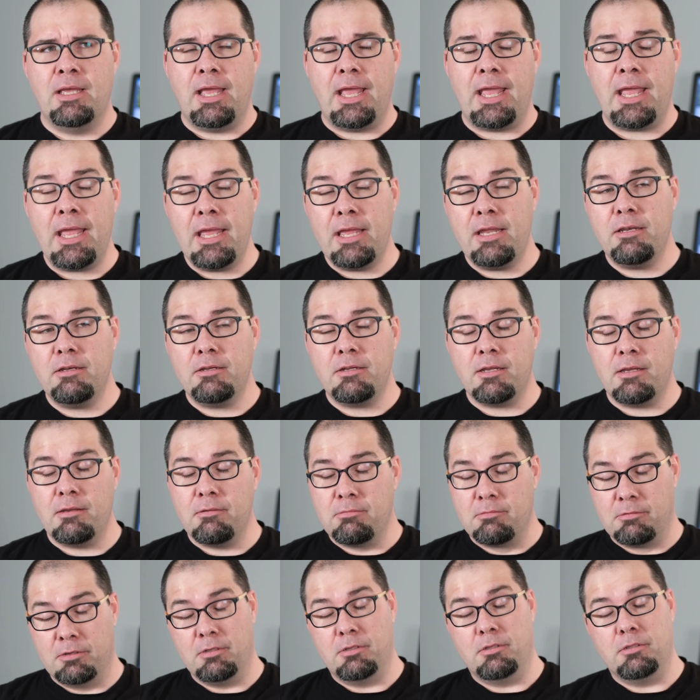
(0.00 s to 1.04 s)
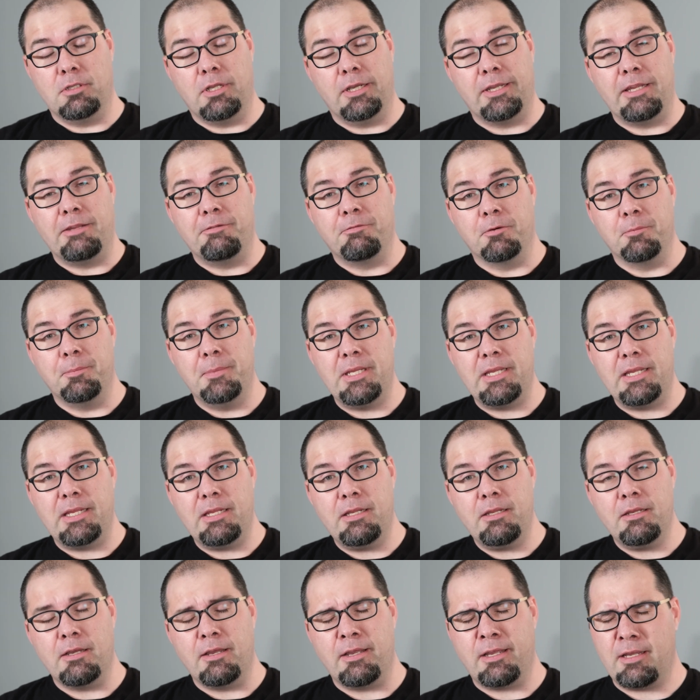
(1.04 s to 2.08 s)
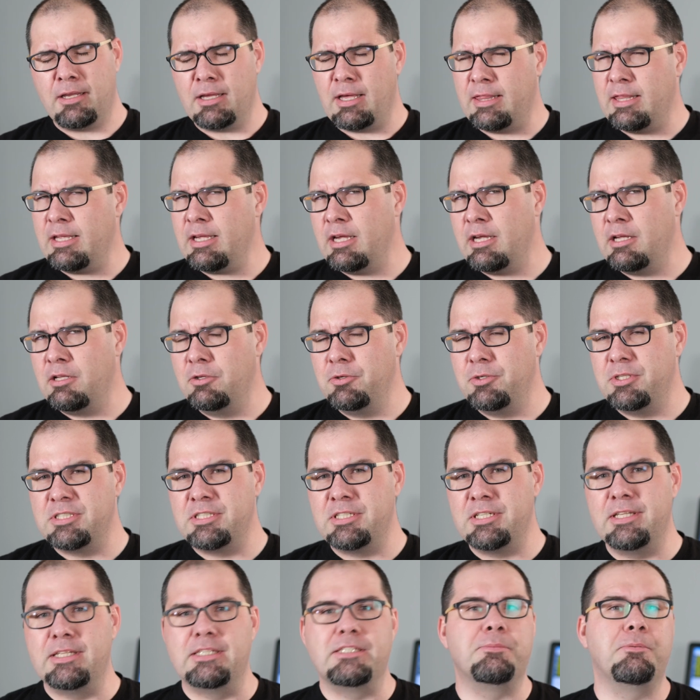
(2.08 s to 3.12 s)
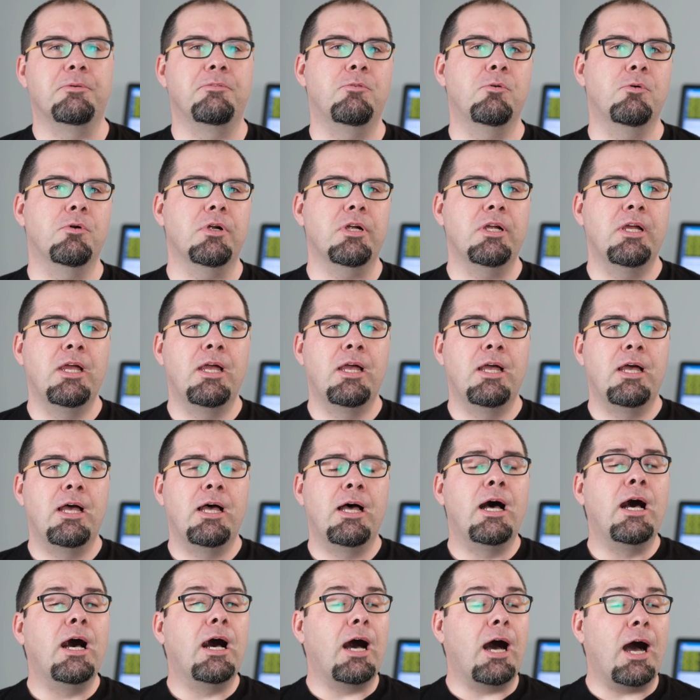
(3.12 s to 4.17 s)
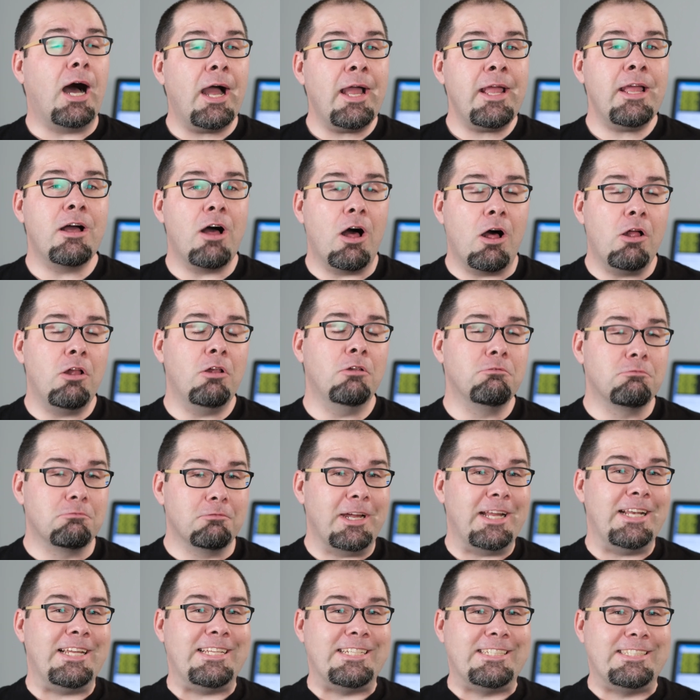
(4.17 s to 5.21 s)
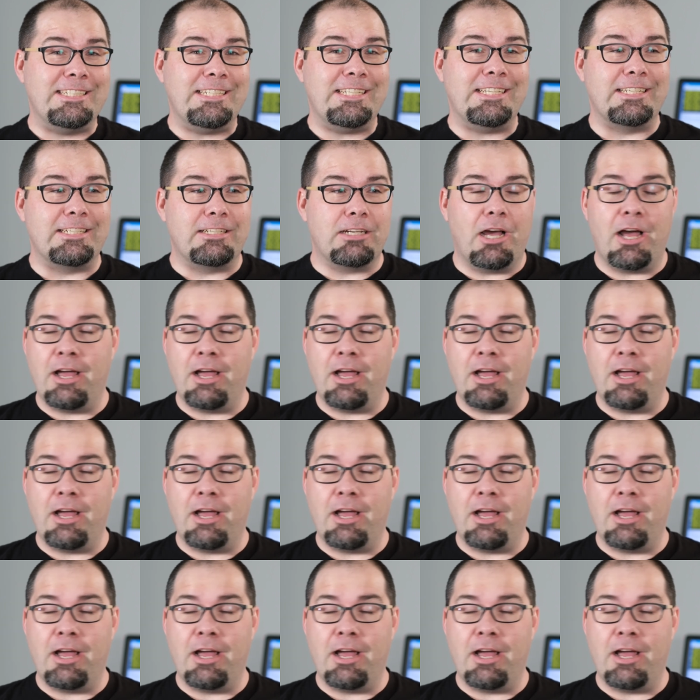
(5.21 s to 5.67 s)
And Lucky for me, I, I think I alluded to this before, I already did.